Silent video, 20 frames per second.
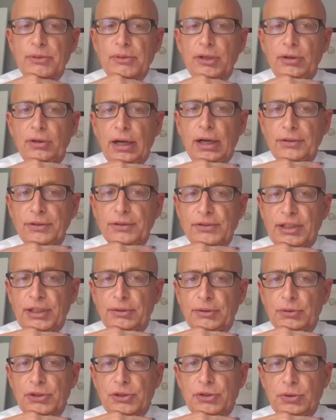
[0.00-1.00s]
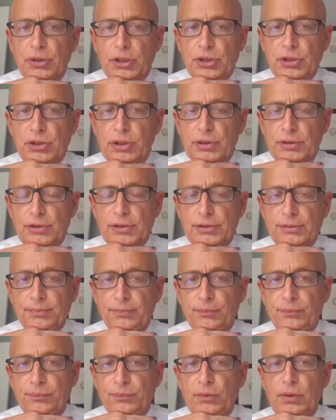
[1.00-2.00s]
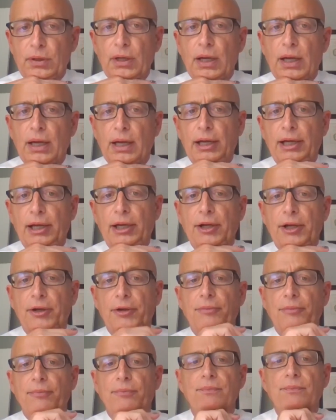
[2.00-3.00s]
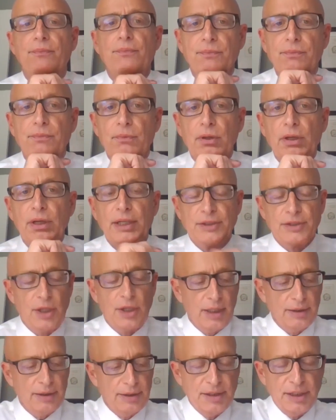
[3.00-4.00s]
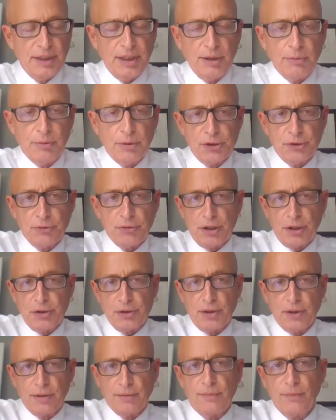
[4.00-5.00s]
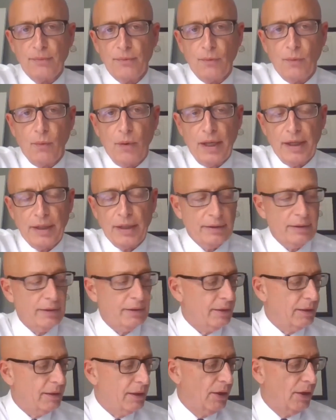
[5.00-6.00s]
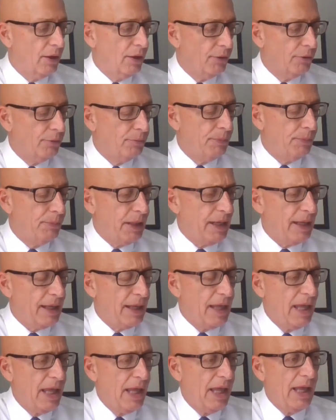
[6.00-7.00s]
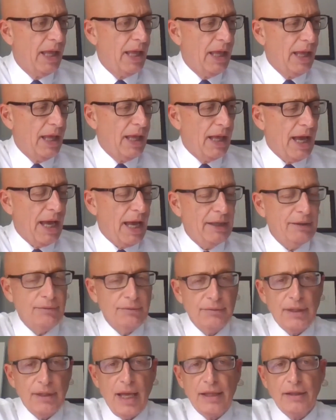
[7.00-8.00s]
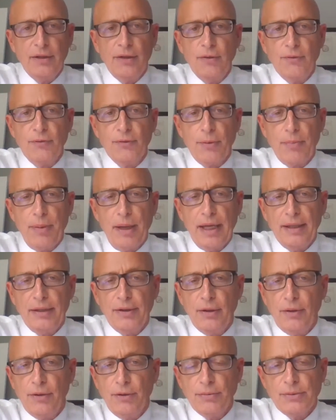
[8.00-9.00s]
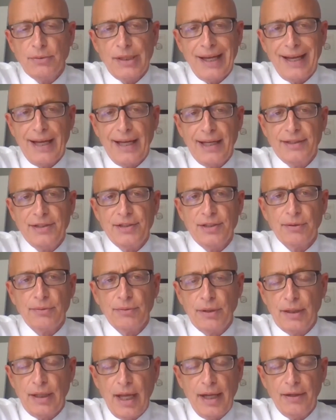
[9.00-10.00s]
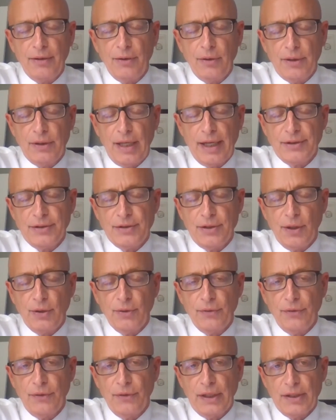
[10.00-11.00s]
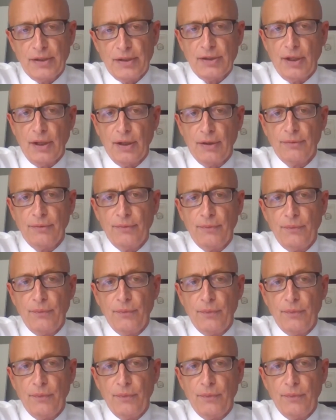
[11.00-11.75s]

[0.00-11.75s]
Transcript: there are deed restrictions. Um, it's called a deed restriction when, but I don't, for patio homes, I don't think so.